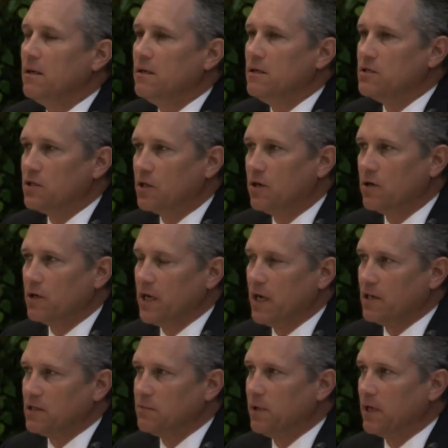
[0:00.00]
the security
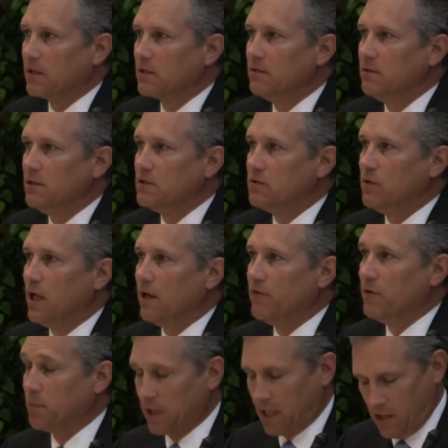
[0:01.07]
aspect. This will have
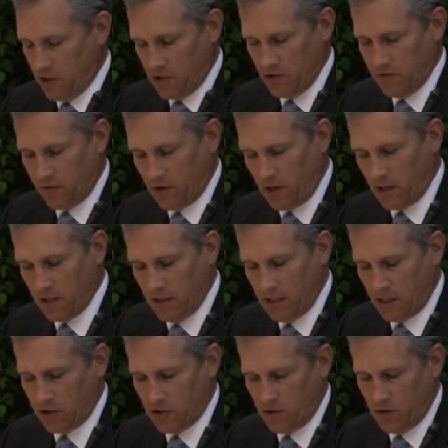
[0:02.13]
implications for
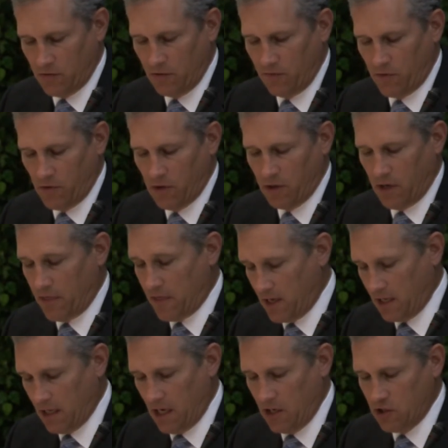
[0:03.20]
architecture, for
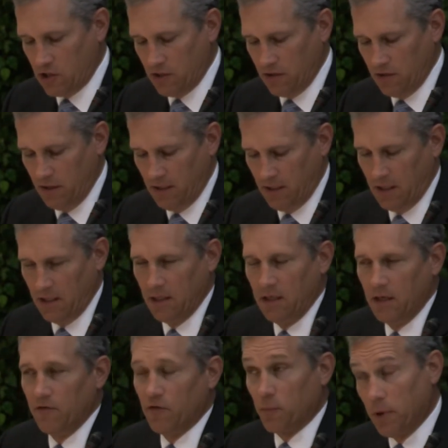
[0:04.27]
authentication,
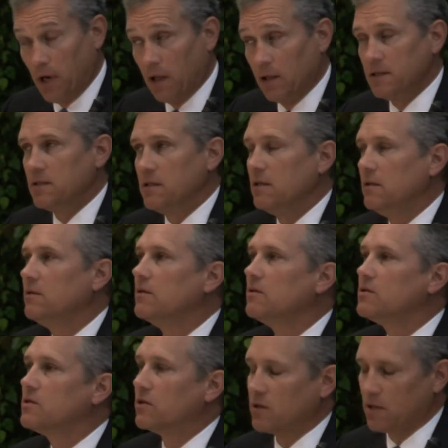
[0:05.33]
for policy,
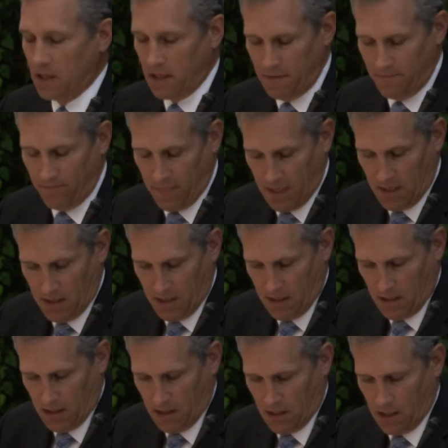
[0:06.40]
certainly.
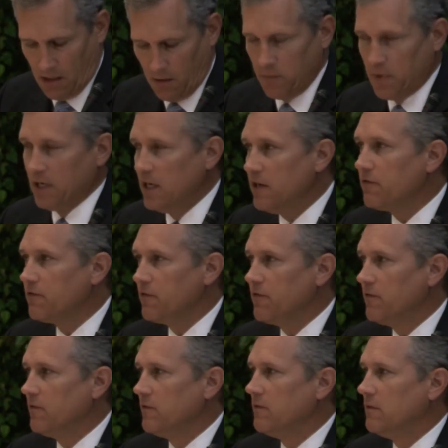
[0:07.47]
But if
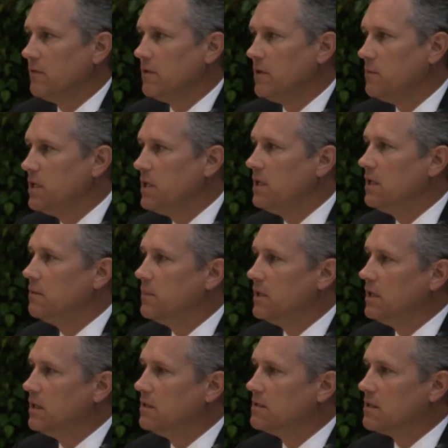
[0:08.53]
the medium
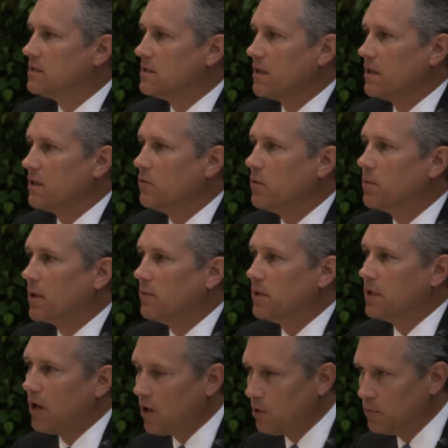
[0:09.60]
is, as I think we probably
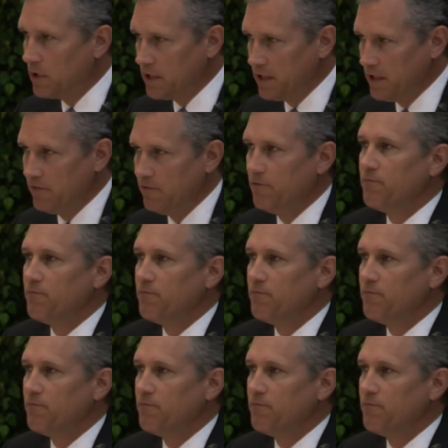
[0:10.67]
all believe,